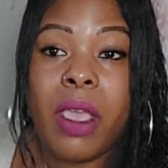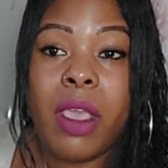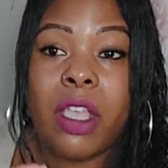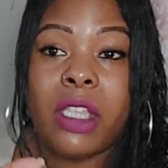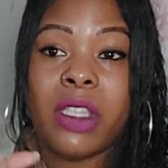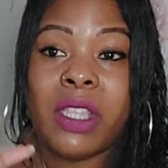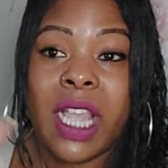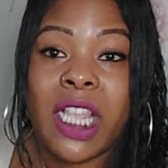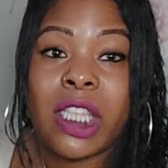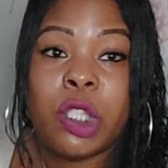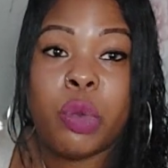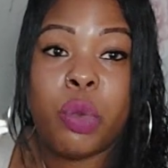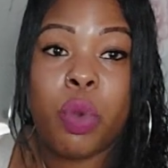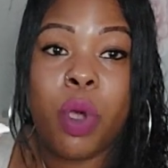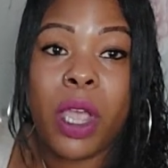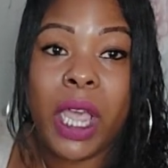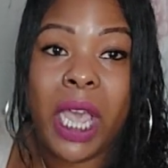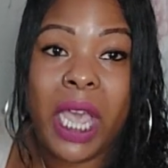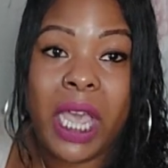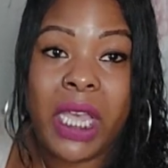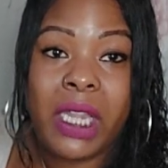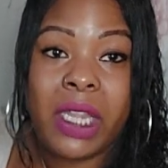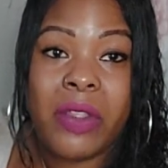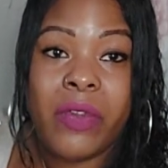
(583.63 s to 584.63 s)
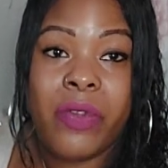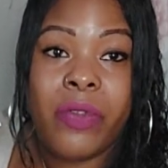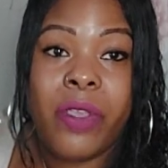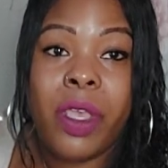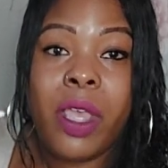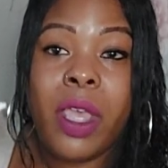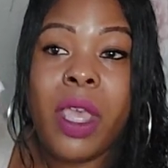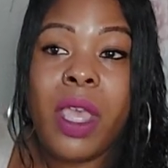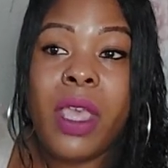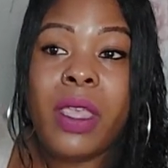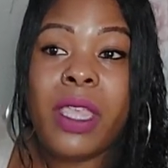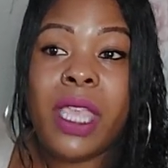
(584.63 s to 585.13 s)
Because that's what kind of
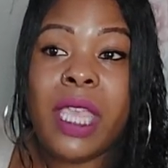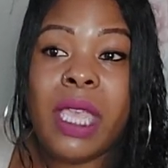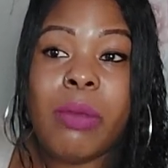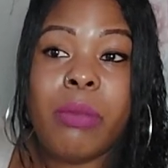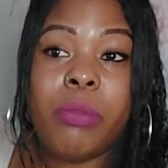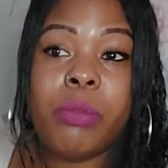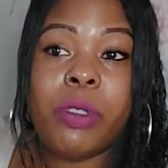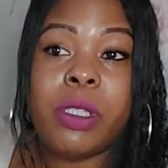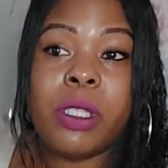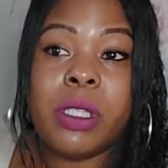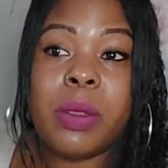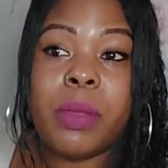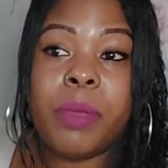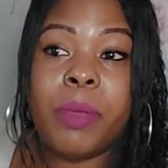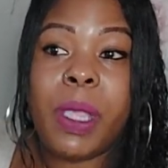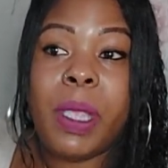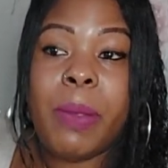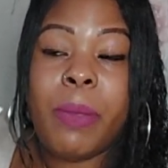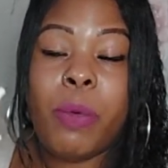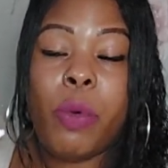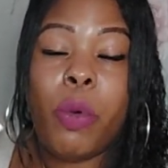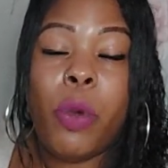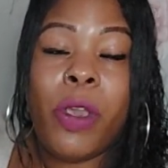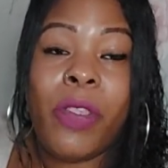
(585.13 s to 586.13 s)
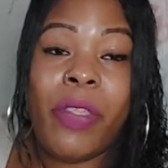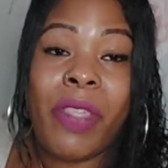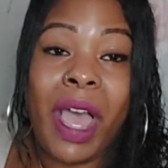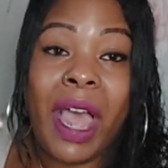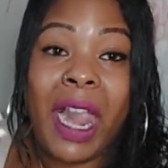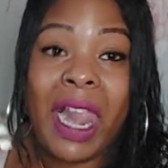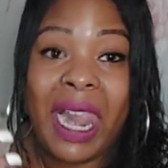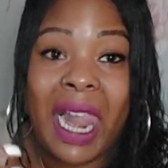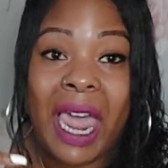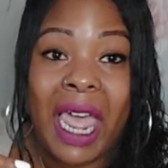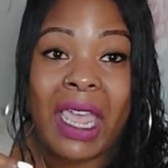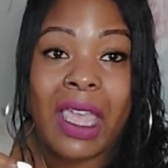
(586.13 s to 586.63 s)
keeps people in that
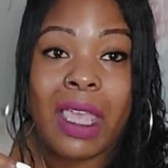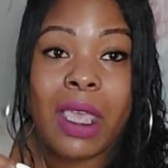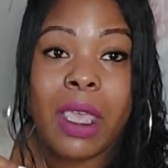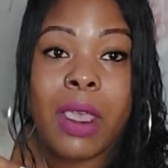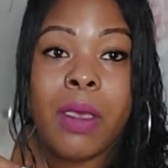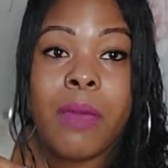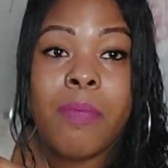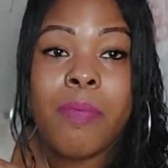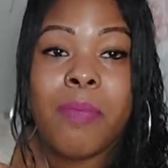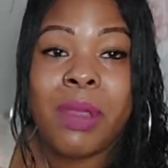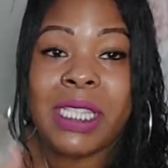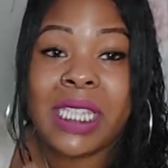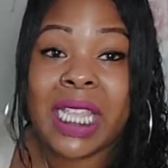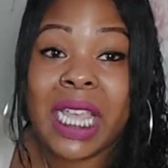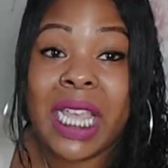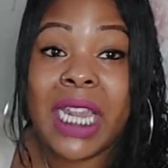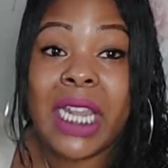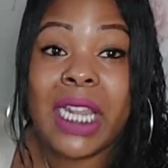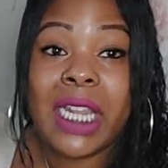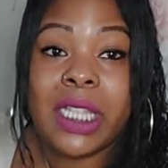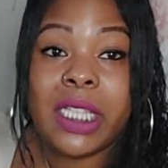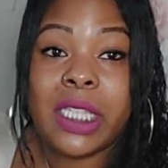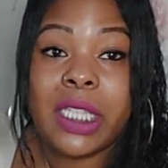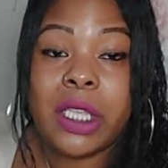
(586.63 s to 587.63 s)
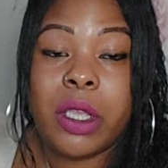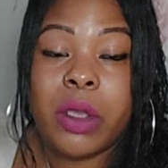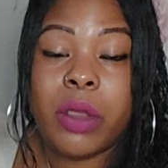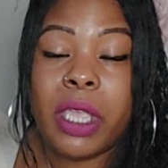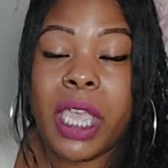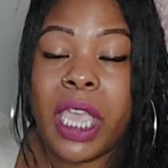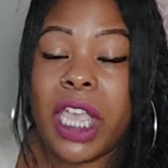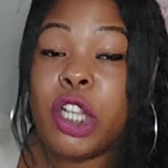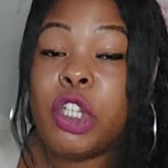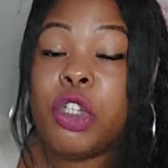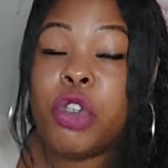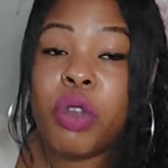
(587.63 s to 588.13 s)
lack mentality
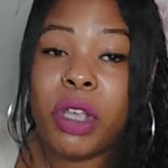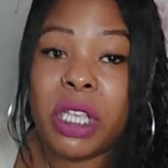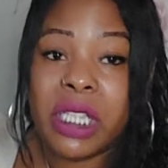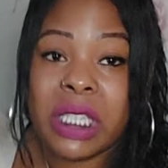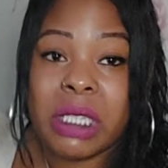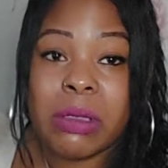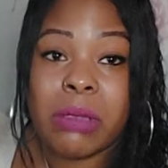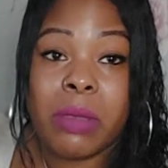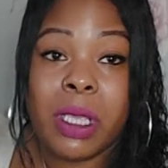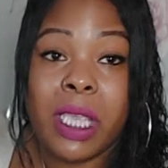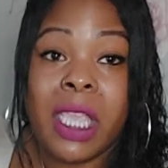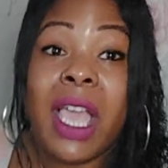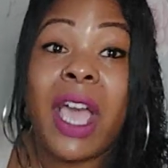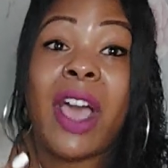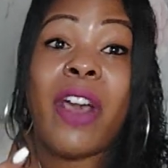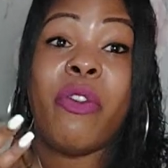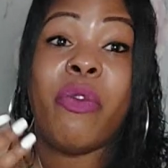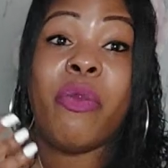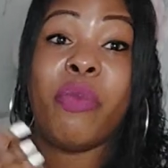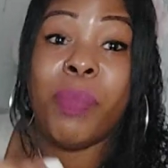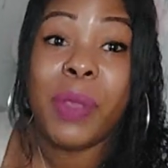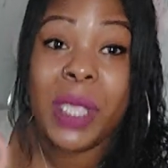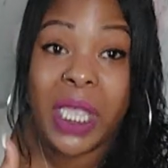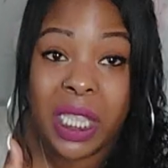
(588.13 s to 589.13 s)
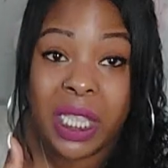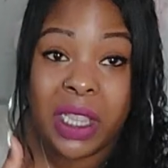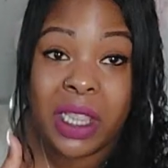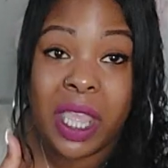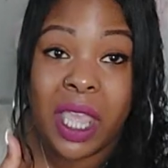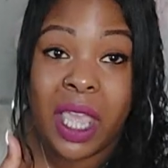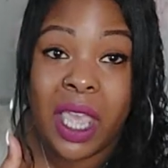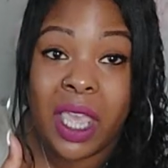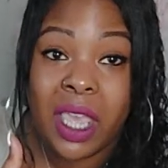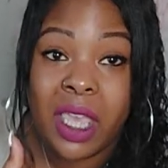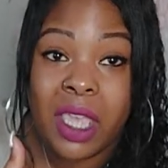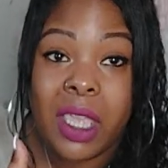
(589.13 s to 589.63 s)
okay trust me i've been
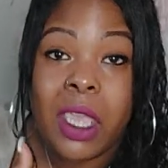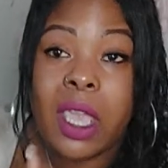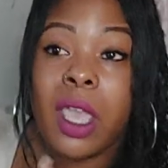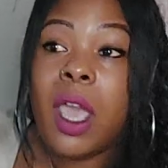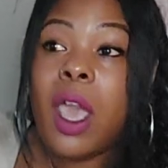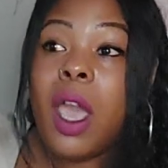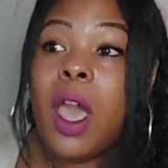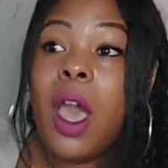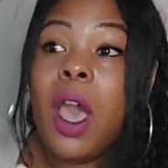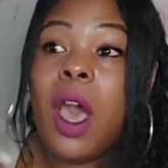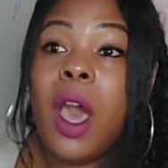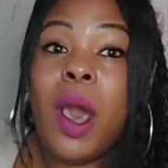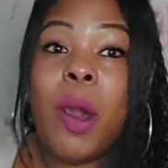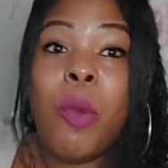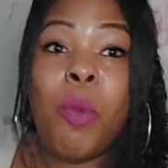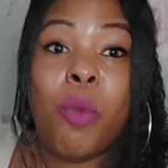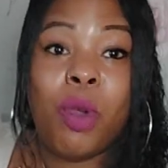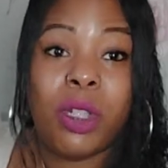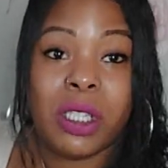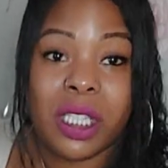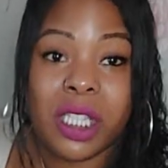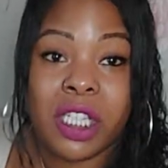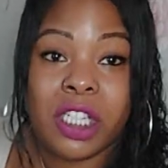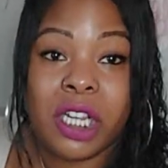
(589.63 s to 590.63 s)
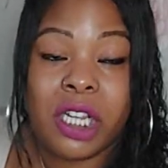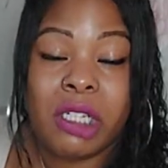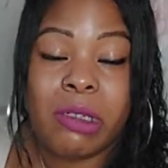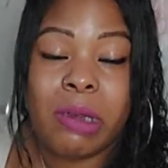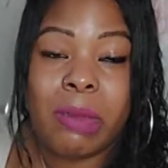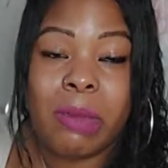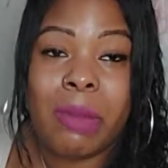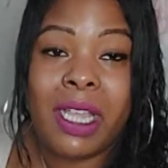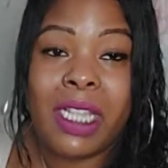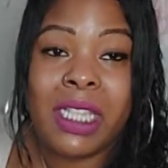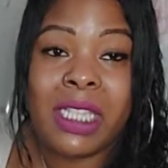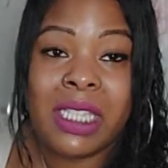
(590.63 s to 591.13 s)
there um, once i change my
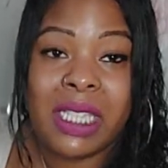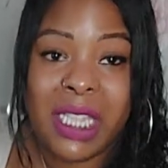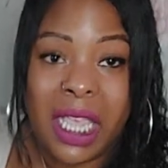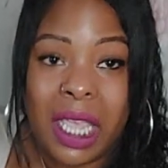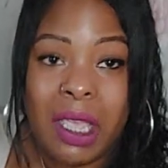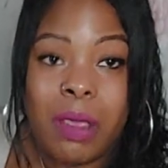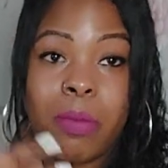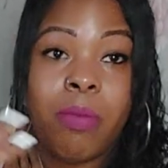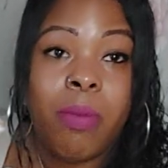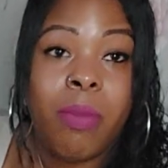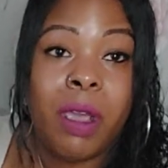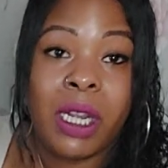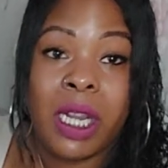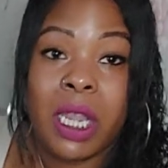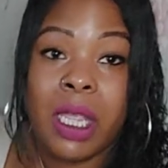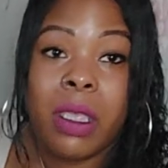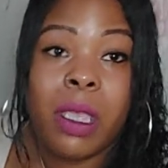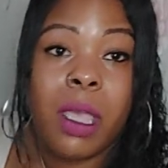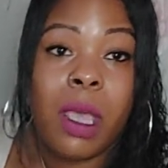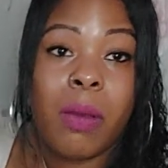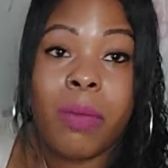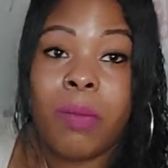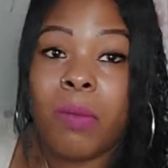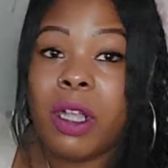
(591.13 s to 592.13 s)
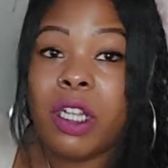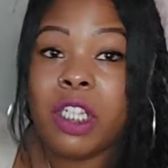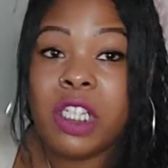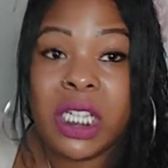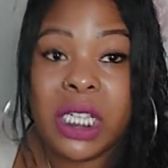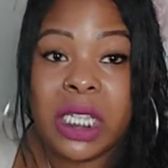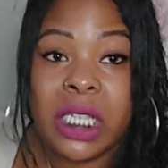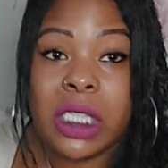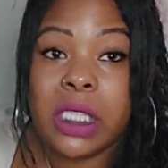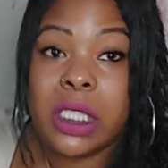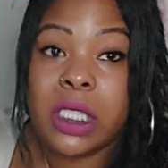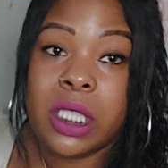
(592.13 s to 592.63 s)
mindset money come much
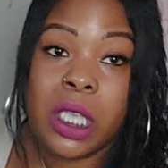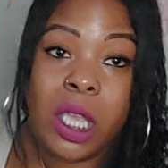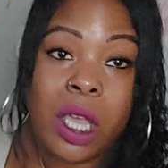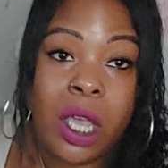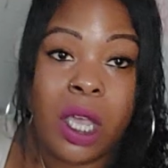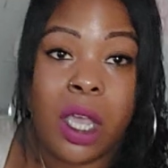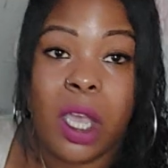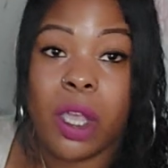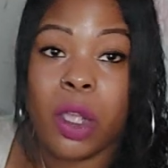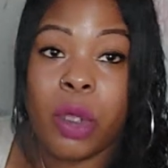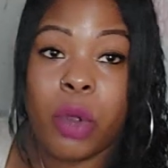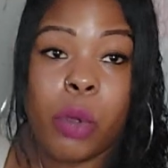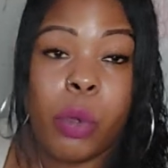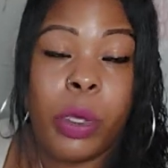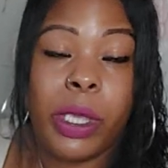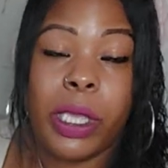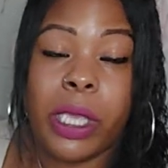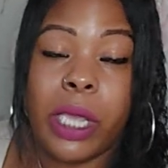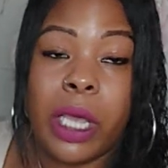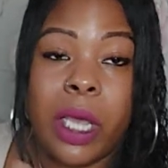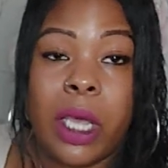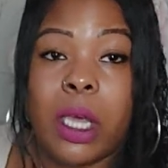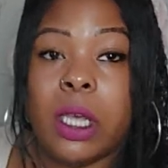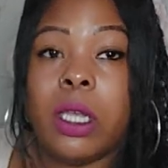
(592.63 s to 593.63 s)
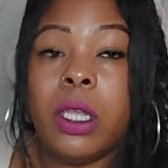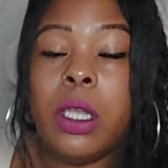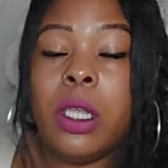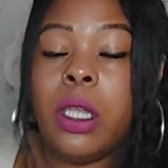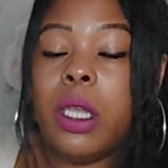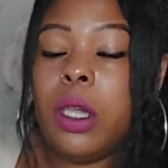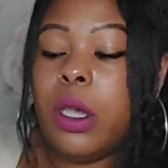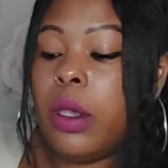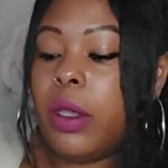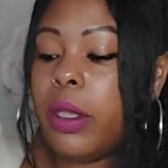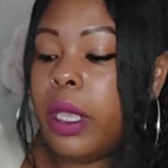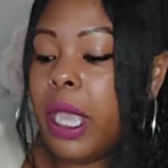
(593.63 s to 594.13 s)
easier and quicker
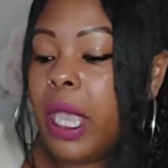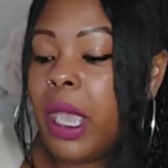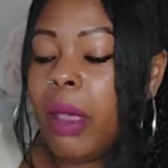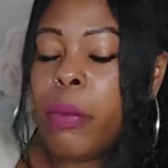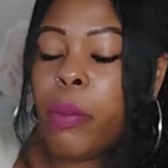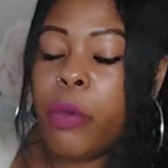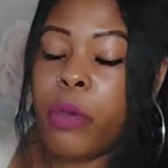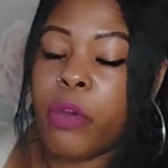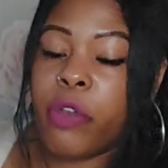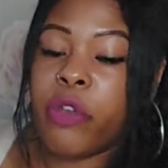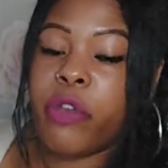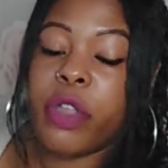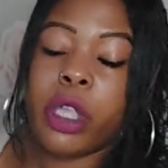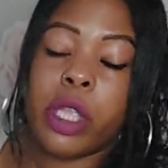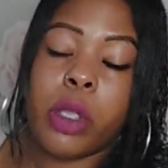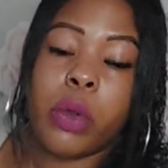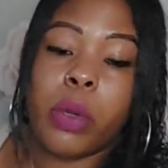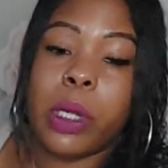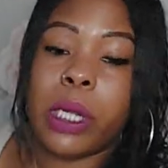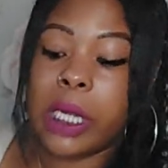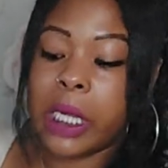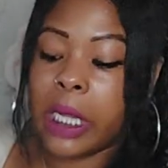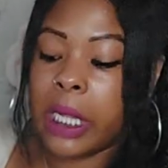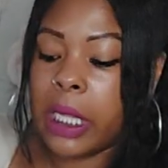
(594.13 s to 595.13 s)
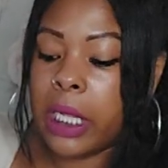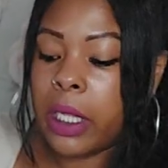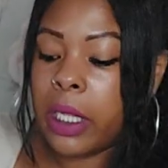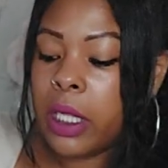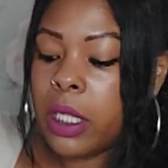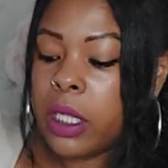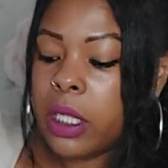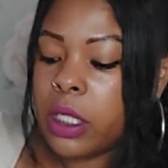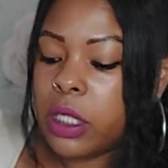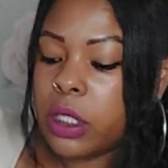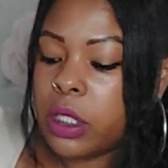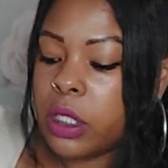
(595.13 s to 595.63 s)
okay and more frequently
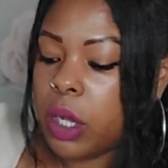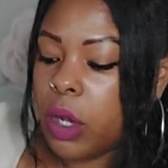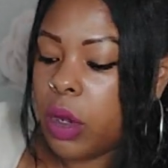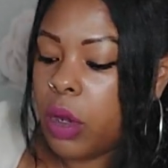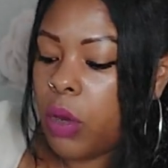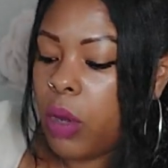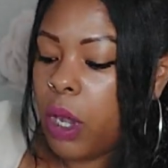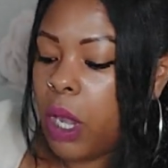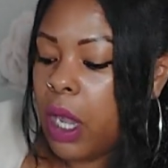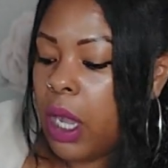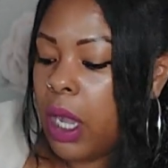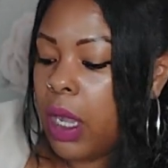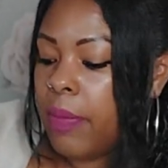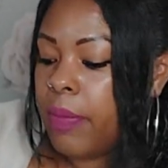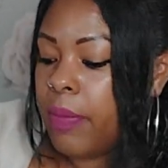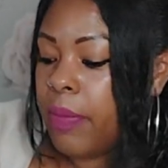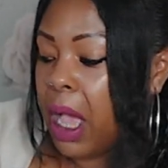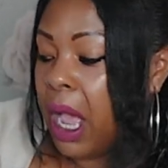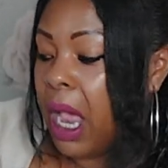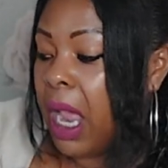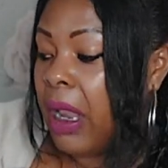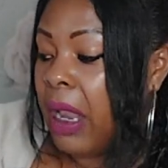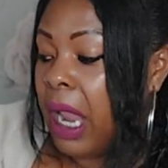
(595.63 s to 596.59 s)
so um,